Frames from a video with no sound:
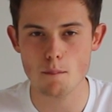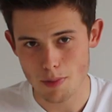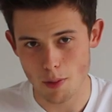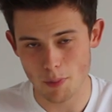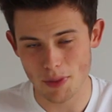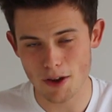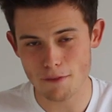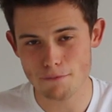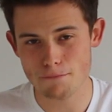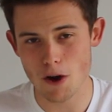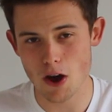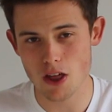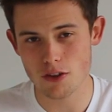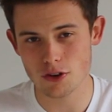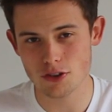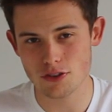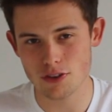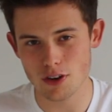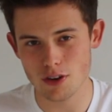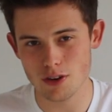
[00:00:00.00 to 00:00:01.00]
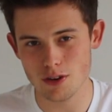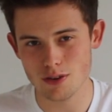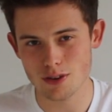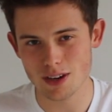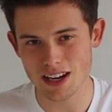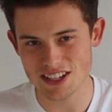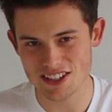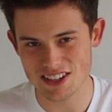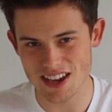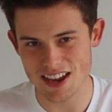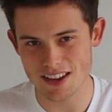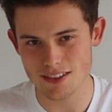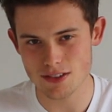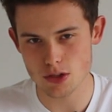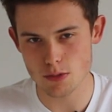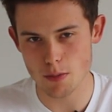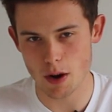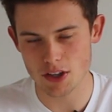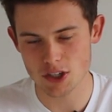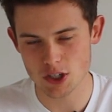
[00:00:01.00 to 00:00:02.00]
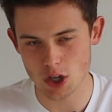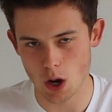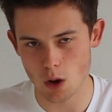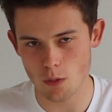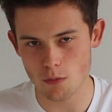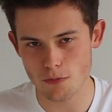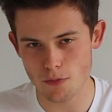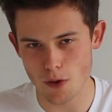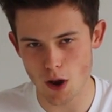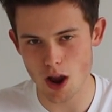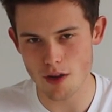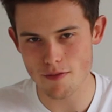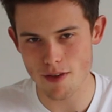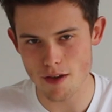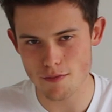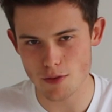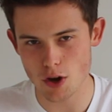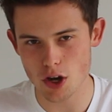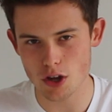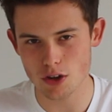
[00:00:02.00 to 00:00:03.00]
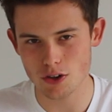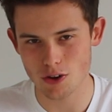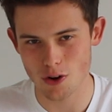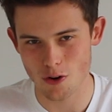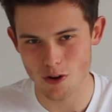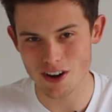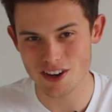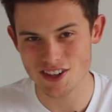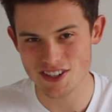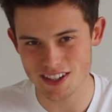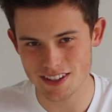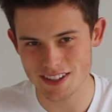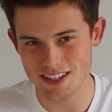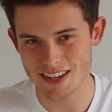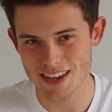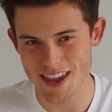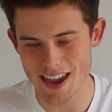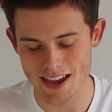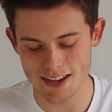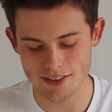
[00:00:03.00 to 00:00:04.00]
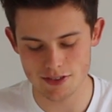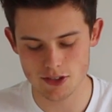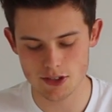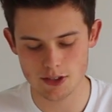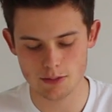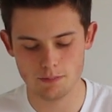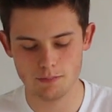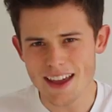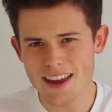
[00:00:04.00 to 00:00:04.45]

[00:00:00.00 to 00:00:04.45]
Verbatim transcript: But without further ado, let's get into my top five ever Norwich City kits.